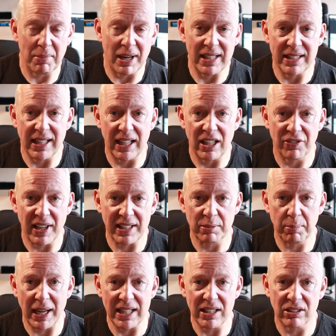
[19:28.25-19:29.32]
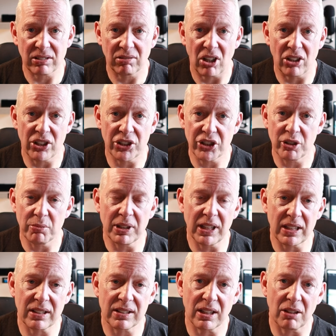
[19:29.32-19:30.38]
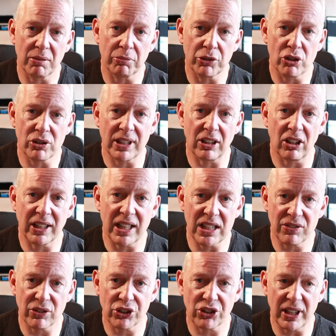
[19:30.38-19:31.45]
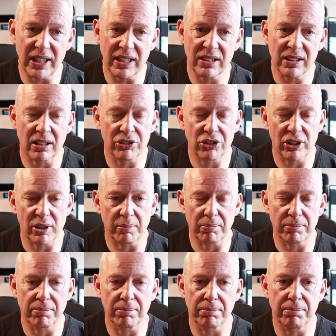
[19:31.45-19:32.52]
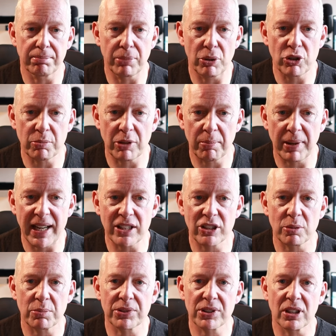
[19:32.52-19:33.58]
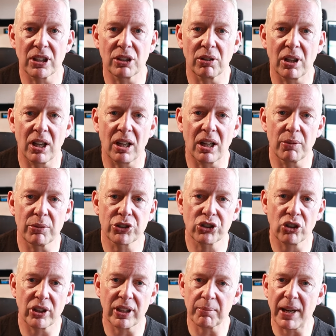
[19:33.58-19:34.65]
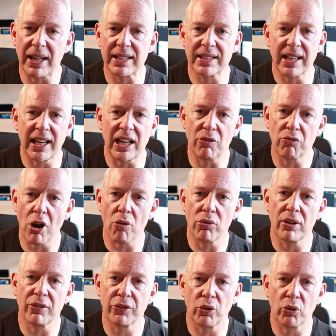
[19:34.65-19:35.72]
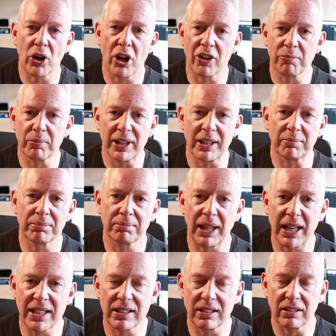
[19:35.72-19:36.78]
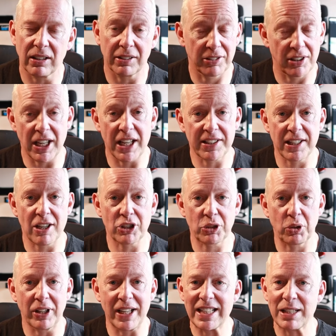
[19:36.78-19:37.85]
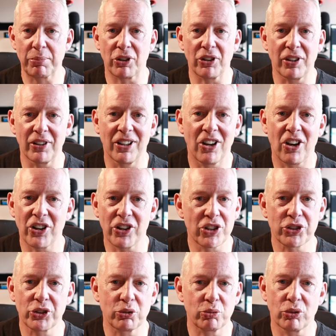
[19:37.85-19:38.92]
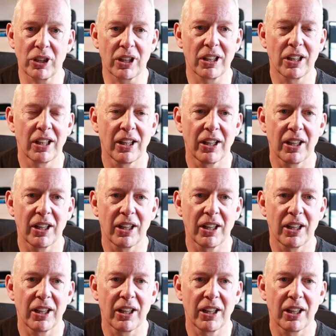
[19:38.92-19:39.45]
to maintain a fast pace on the two minutes, so using it like interval training, so trying to boost my pace up. So I was trying to maintain around the four and a half minute pace. It sounds quite easy, but on, a, on an assault runner,